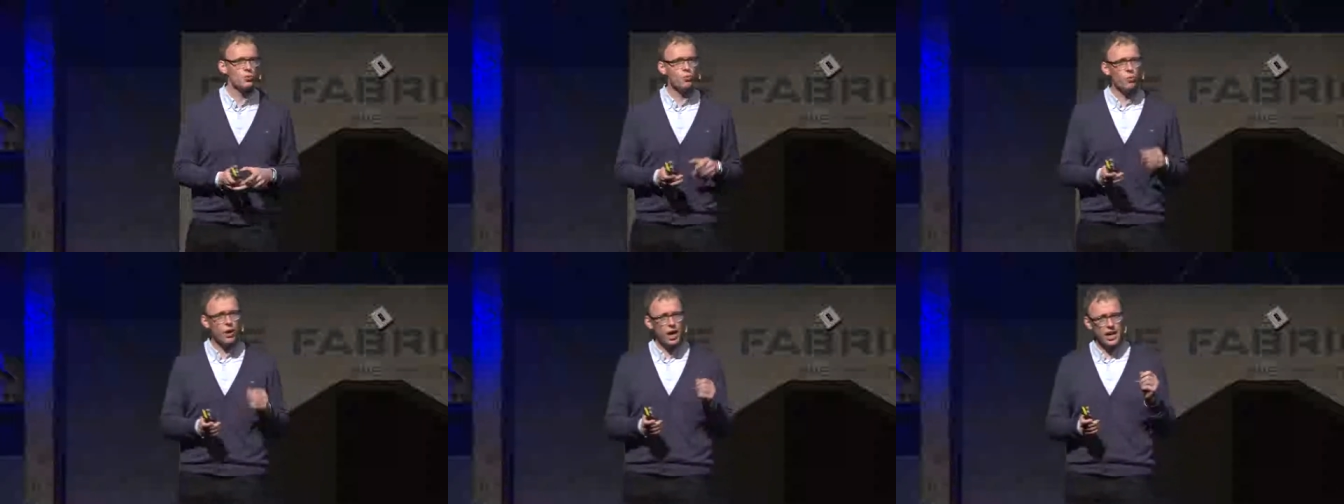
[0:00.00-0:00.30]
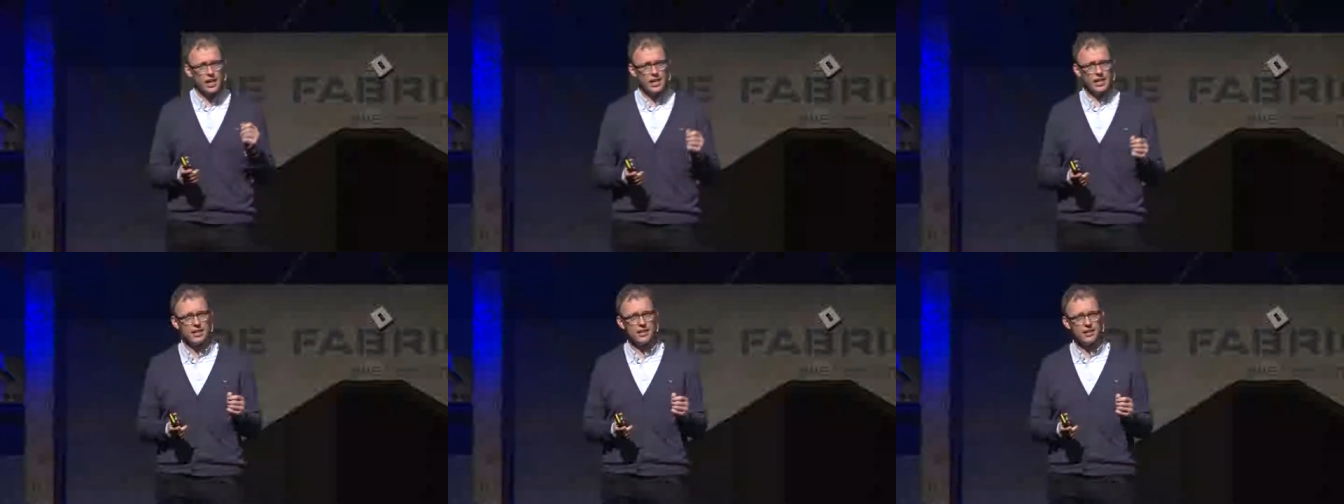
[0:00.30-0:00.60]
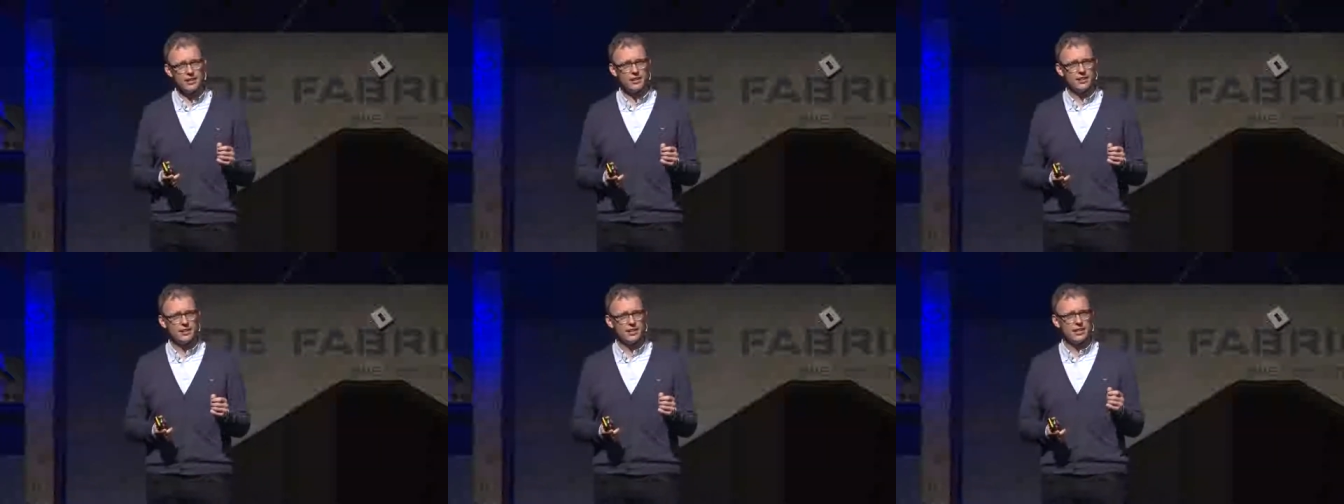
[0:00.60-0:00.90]
why
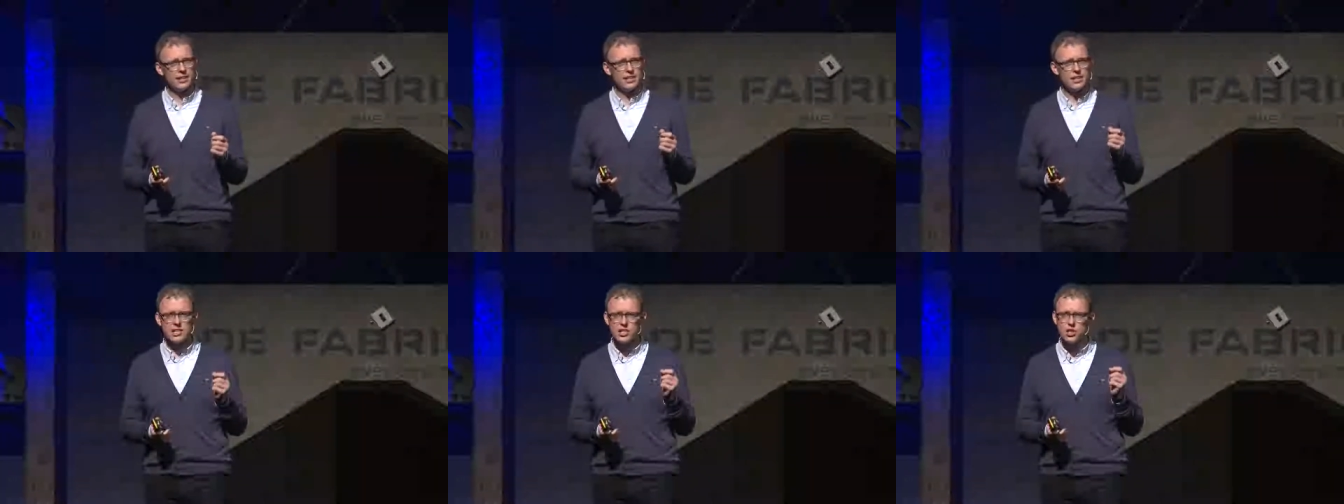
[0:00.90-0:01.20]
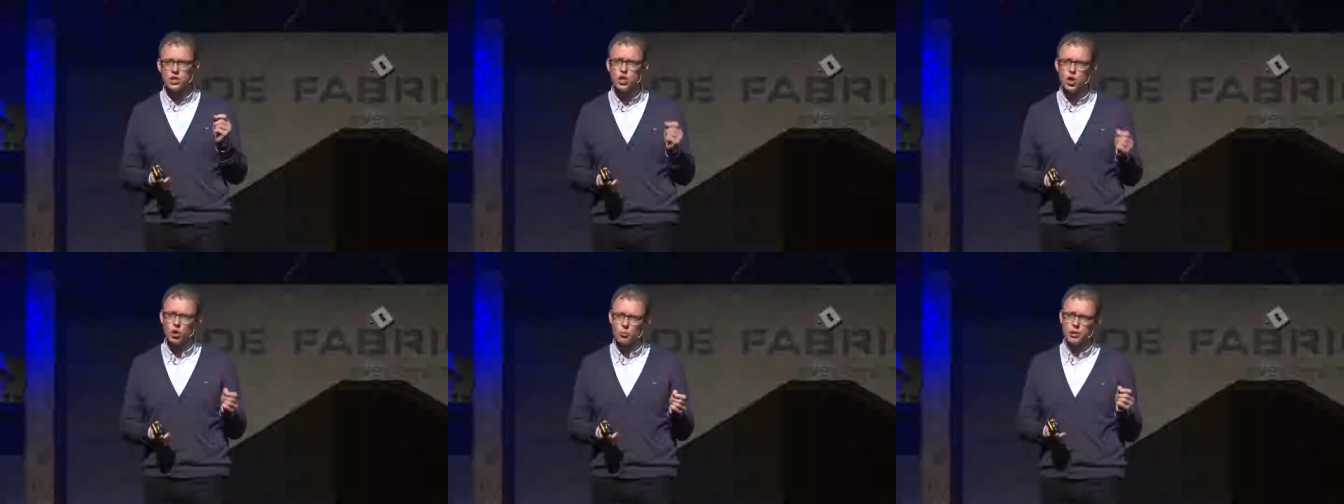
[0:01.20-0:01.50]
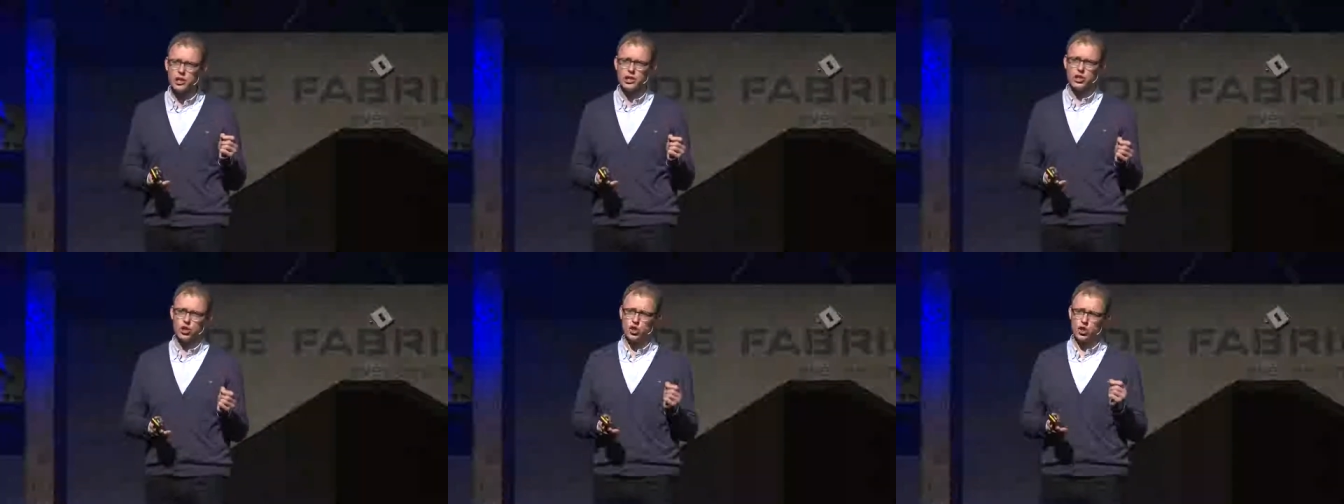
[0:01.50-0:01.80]
is
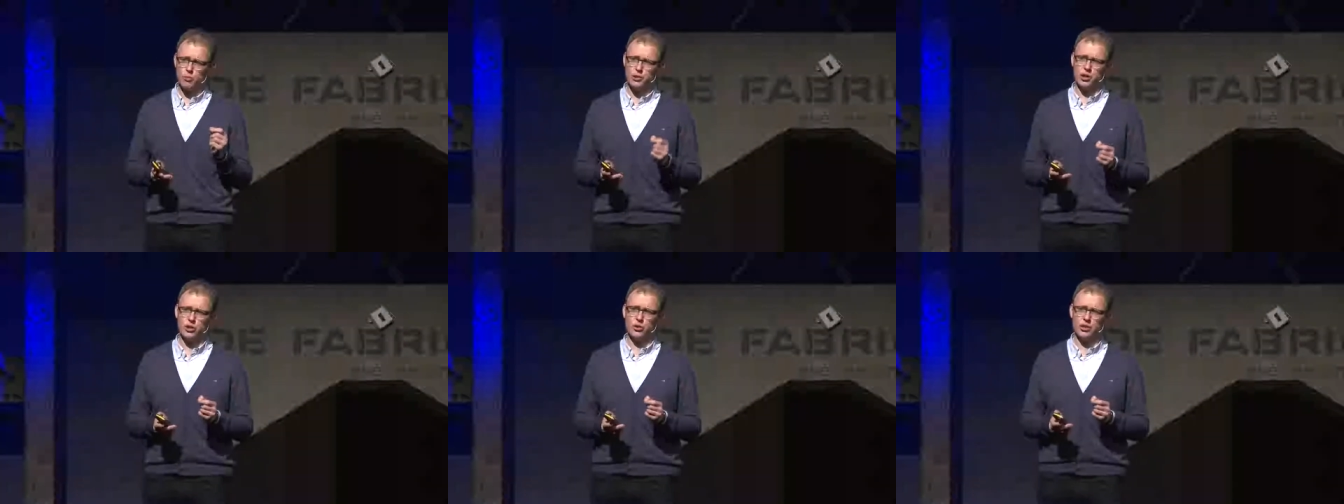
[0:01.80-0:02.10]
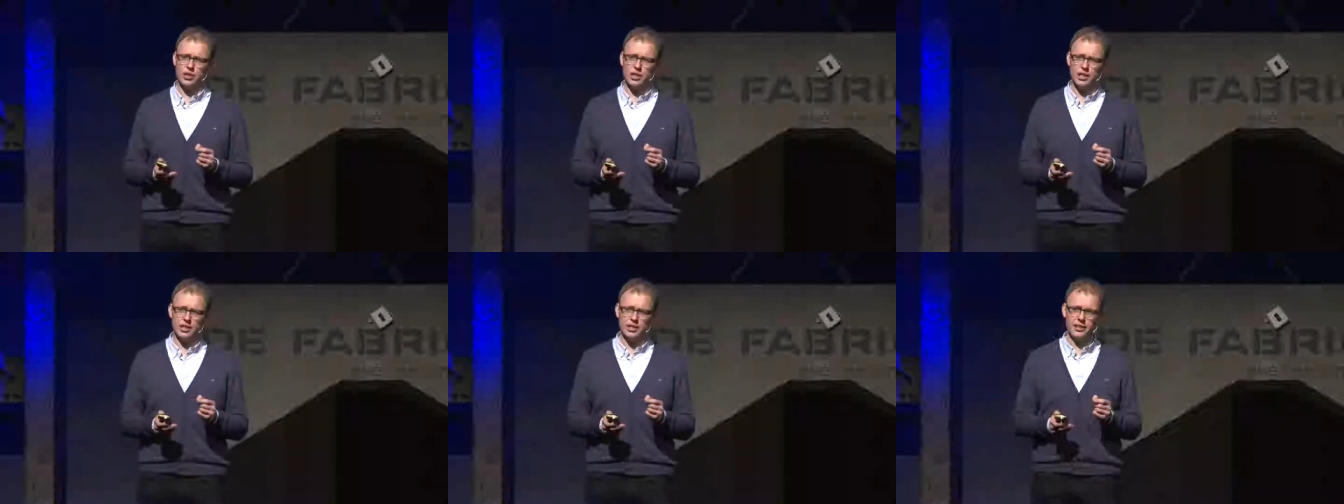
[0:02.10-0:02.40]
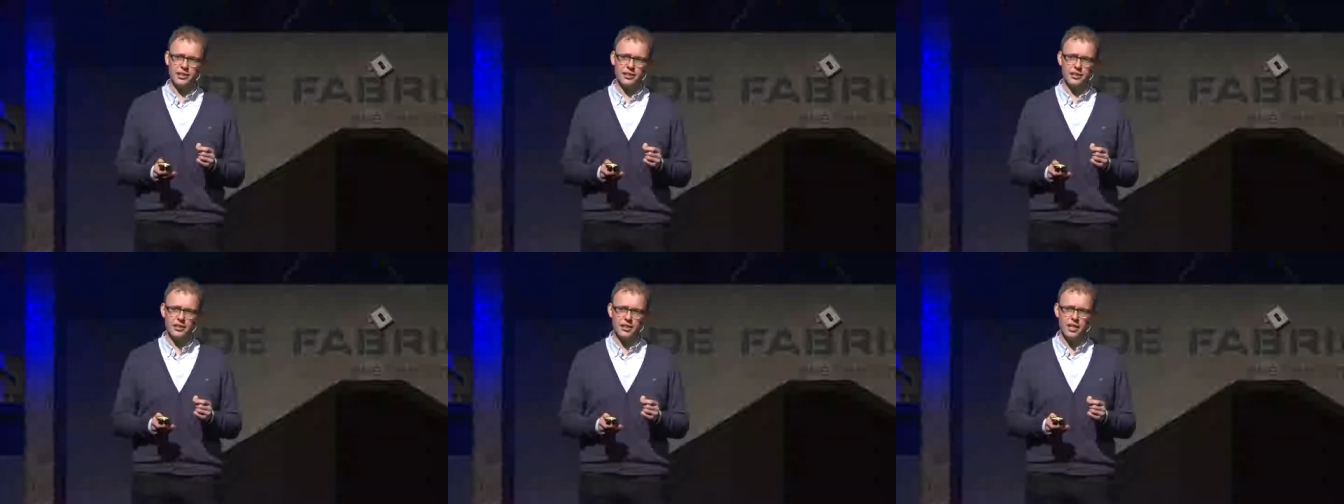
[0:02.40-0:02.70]
nobody shopping online.